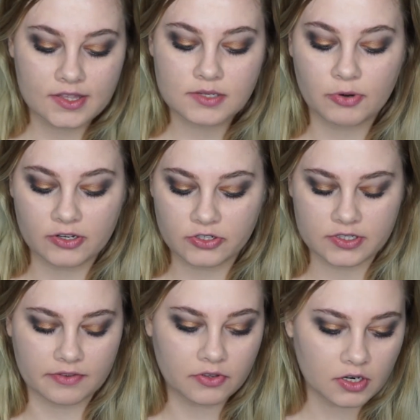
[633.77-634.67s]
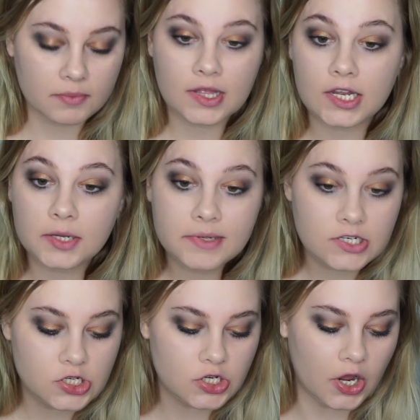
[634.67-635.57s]
this bronzer is definitely going to be a little
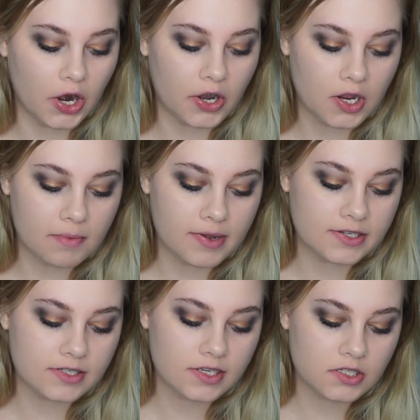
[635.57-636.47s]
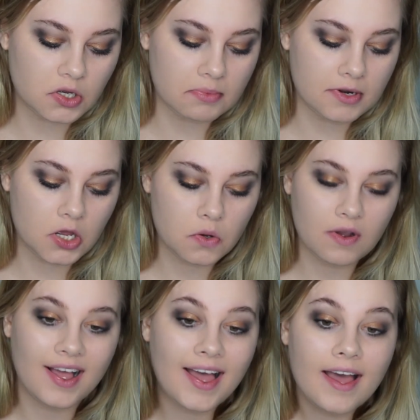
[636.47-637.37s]
bit dark on my skin, so I'm going to go
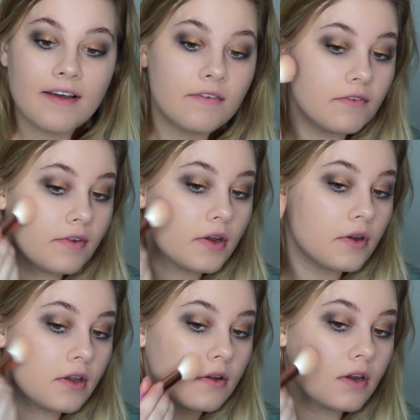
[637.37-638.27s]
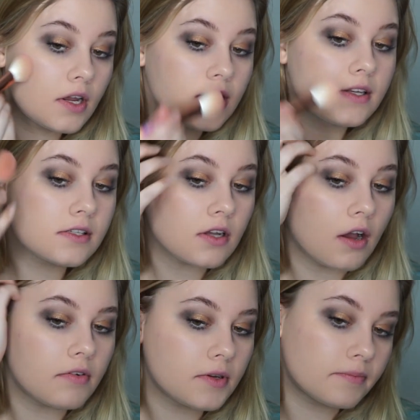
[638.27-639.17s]
very
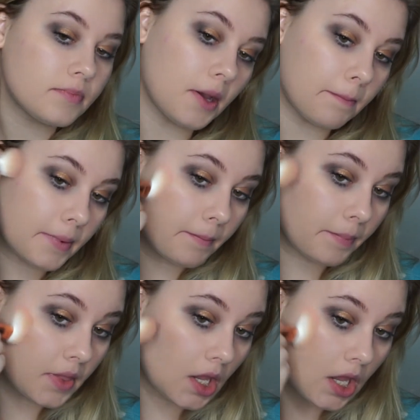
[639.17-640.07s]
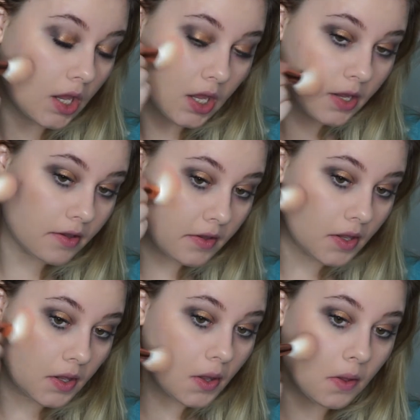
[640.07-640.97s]
soft. Yep.
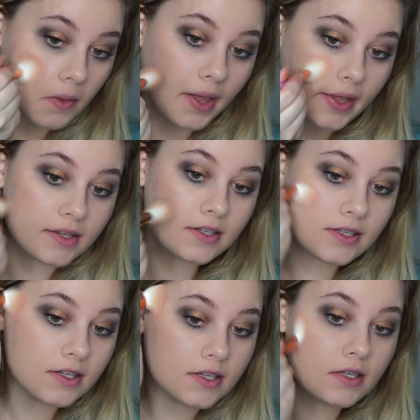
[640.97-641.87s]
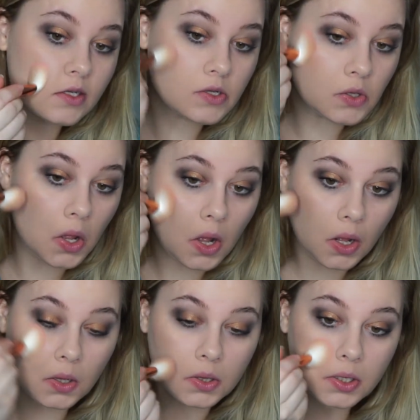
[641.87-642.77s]
That is
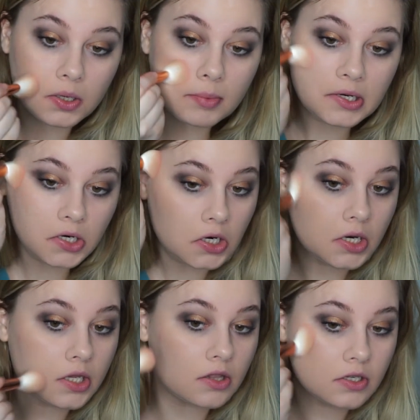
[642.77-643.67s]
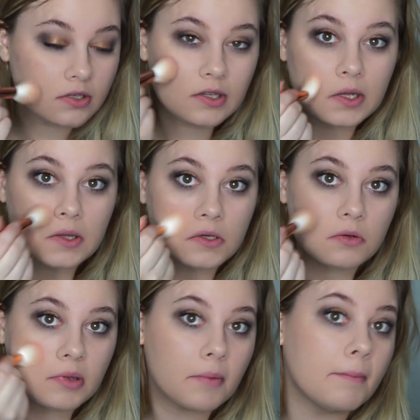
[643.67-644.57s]
a little bit dark, looking a little
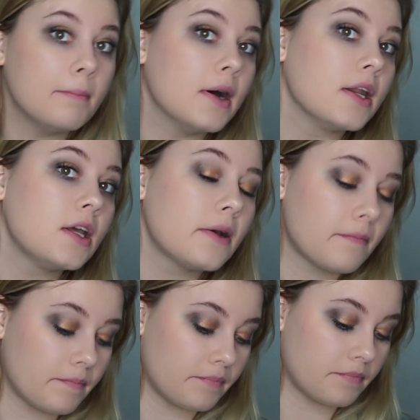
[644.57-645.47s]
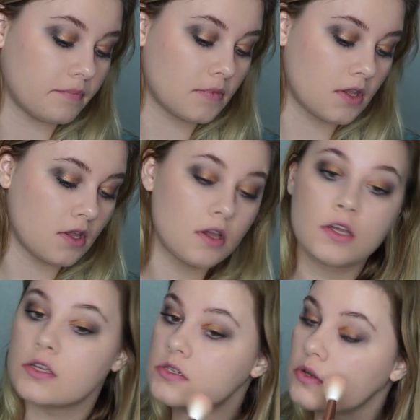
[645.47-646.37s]
bit muddy.
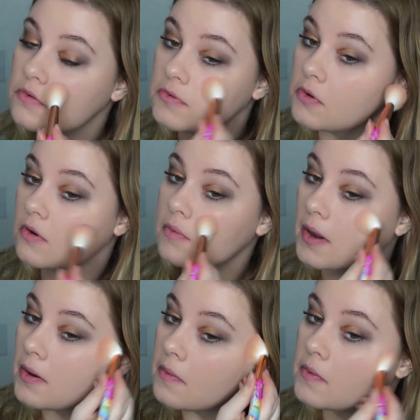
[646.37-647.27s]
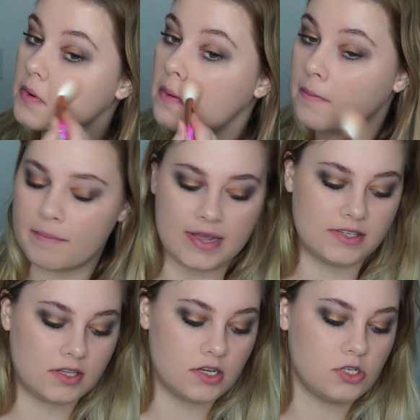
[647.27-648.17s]
So if you're around my
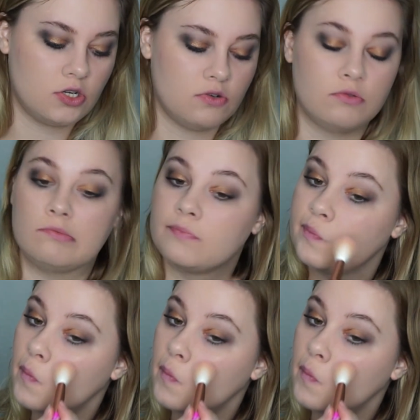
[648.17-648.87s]
skin tone,